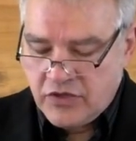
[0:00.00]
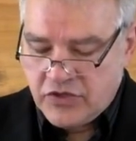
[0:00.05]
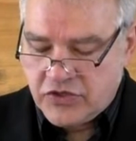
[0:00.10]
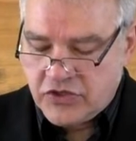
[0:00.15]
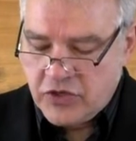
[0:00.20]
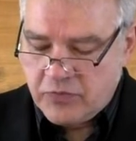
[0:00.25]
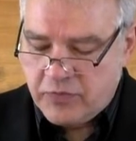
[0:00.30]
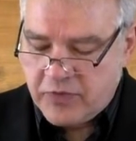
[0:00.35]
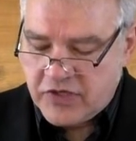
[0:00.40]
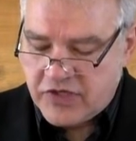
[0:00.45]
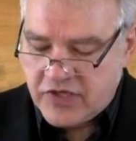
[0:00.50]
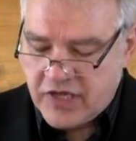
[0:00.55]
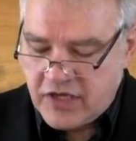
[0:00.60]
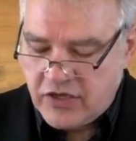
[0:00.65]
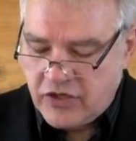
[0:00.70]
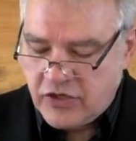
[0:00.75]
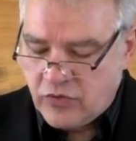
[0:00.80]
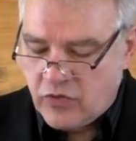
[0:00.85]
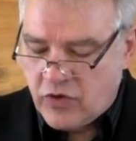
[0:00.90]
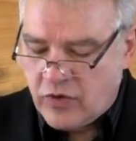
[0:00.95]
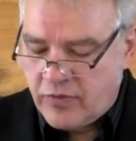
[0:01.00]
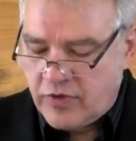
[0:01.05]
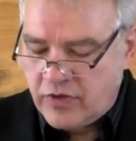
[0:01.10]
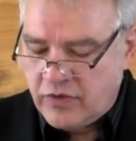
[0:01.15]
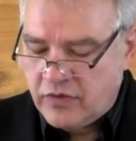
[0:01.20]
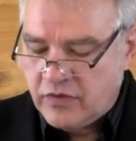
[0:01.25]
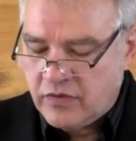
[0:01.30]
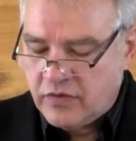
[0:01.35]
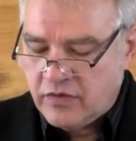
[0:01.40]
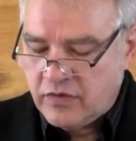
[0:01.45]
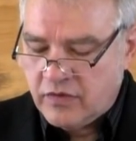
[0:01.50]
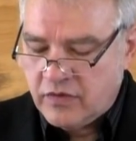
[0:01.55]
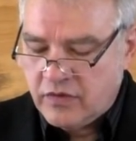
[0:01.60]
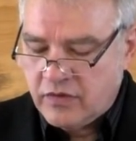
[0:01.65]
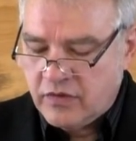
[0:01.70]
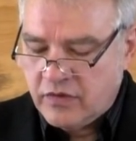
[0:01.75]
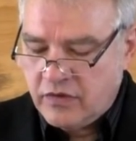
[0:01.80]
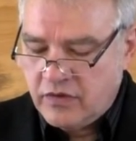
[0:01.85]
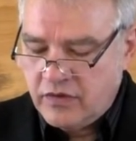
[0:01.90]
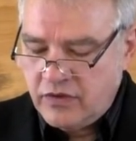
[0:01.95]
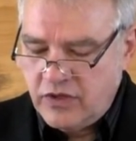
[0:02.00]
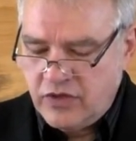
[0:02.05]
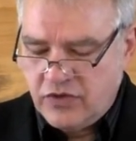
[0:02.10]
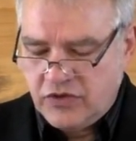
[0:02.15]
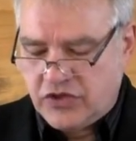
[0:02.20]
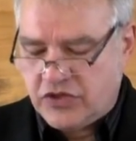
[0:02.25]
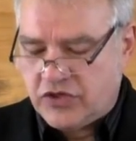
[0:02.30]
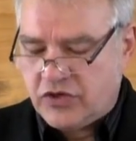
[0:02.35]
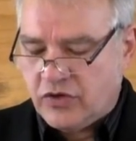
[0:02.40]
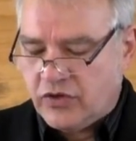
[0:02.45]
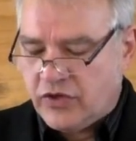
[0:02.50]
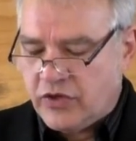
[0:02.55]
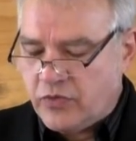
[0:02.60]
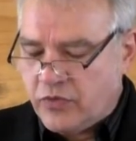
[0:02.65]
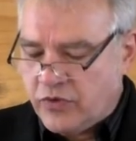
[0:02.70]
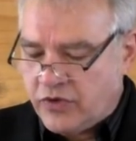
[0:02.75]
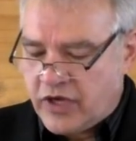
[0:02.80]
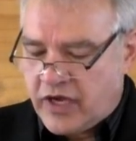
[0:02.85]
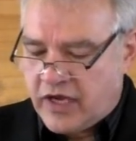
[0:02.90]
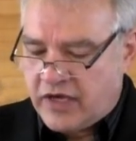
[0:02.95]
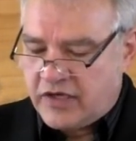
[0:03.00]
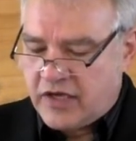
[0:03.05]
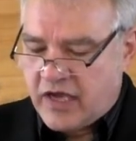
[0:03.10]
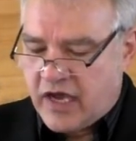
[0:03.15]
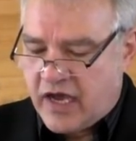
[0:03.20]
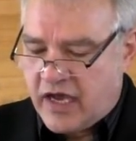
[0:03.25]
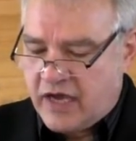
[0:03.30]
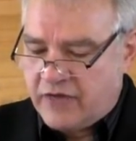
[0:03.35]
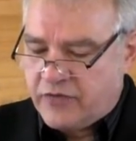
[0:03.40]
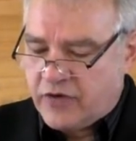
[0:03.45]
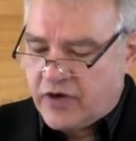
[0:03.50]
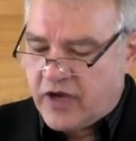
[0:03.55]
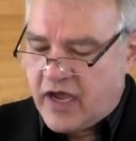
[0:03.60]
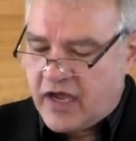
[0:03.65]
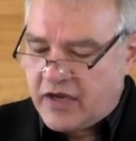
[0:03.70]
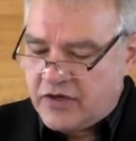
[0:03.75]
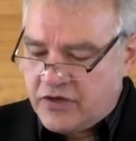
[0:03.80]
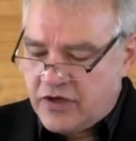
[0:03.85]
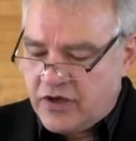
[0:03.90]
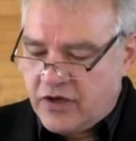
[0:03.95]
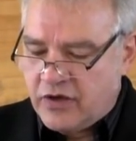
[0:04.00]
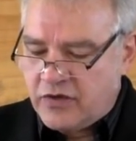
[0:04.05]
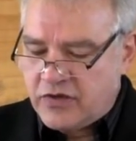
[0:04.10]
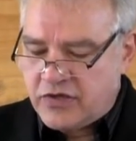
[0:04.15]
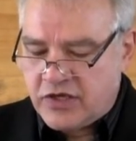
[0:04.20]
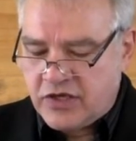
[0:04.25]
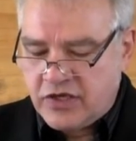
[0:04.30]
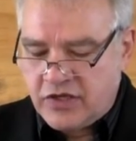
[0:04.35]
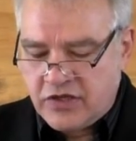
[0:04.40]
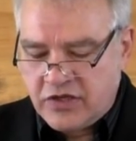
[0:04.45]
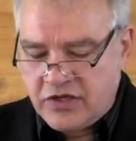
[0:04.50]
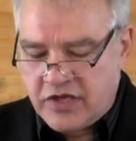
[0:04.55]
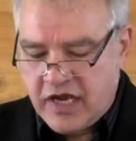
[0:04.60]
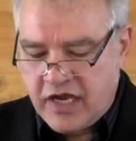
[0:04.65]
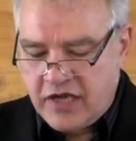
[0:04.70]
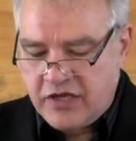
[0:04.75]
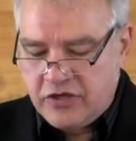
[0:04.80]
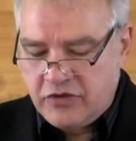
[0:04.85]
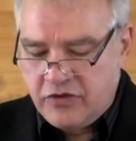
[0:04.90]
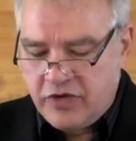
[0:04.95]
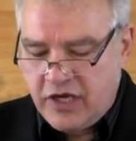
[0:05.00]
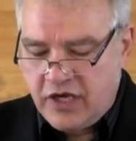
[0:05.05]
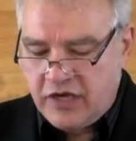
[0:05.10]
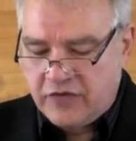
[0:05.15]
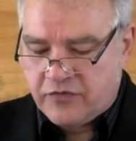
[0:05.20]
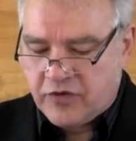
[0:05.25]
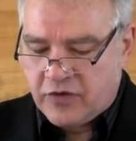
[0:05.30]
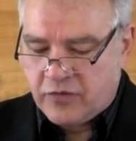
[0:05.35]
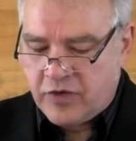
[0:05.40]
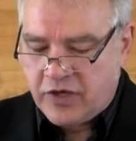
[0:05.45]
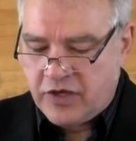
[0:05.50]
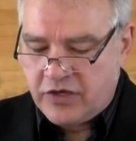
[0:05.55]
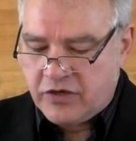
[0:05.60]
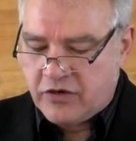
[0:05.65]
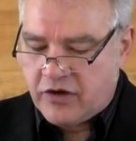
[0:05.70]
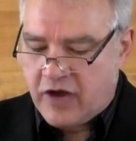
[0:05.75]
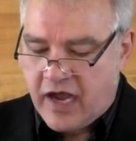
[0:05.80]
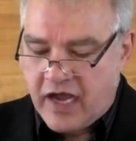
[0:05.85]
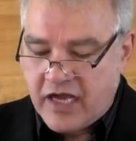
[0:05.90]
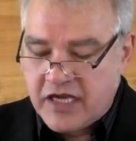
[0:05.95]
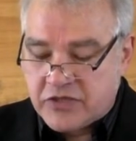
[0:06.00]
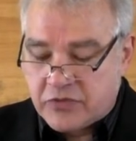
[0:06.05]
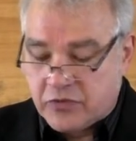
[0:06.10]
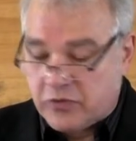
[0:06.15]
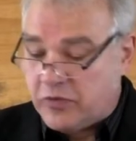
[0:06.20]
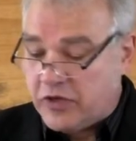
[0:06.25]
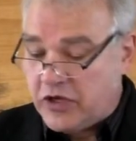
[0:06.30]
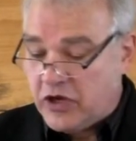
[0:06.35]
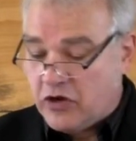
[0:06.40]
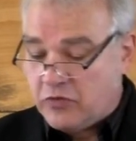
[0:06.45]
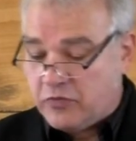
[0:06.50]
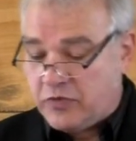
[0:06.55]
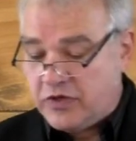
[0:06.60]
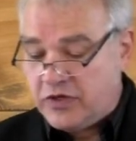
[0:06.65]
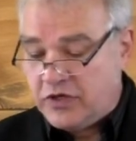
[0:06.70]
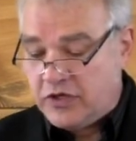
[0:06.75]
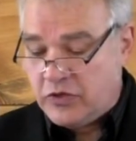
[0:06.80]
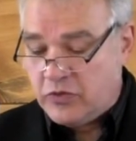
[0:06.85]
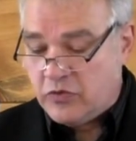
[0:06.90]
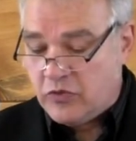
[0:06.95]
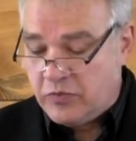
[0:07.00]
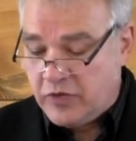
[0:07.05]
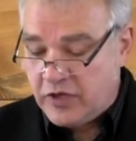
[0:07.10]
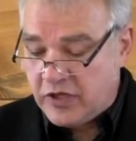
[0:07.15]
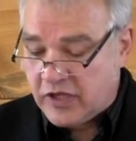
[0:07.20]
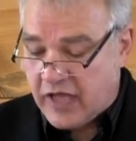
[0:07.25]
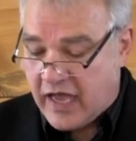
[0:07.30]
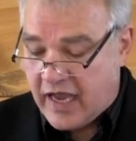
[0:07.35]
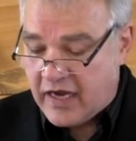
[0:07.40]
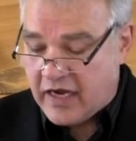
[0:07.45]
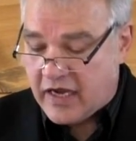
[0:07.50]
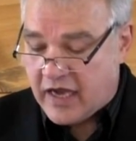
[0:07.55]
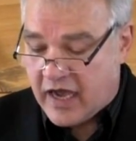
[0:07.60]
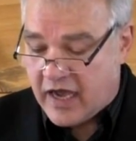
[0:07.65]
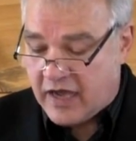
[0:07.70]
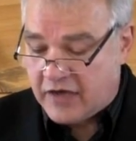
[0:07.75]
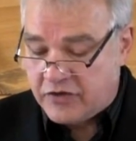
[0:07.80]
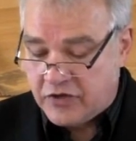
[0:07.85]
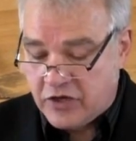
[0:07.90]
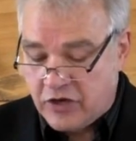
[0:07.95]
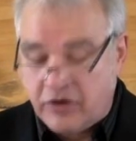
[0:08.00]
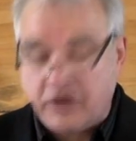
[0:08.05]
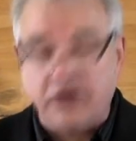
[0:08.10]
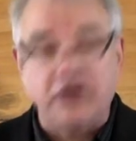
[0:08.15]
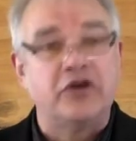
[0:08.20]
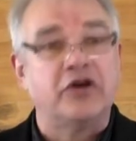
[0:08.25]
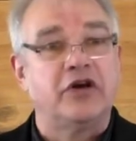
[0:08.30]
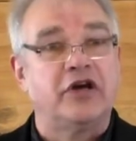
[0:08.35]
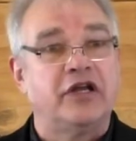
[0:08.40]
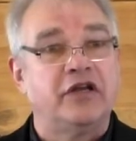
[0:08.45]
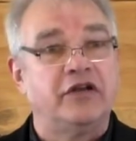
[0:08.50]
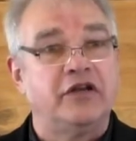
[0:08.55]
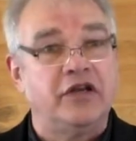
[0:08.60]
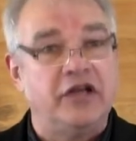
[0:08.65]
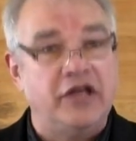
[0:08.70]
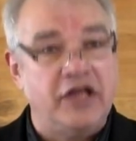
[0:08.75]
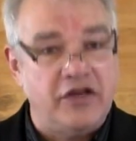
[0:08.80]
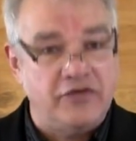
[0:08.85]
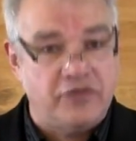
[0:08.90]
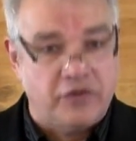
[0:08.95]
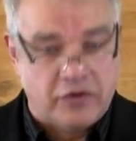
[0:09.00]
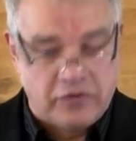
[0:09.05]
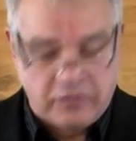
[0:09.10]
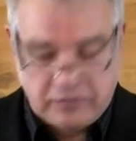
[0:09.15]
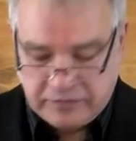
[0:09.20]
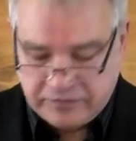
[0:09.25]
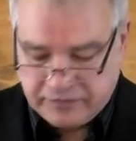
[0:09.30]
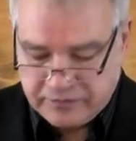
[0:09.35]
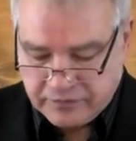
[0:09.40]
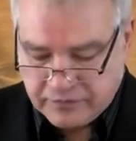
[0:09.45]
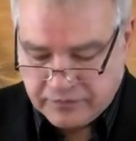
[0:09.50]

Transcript: The serpent said to the woman, You surely will not die, for God knows that in the day you eat from it, your eyes will be opened, and you will be like God, knowing good and evil.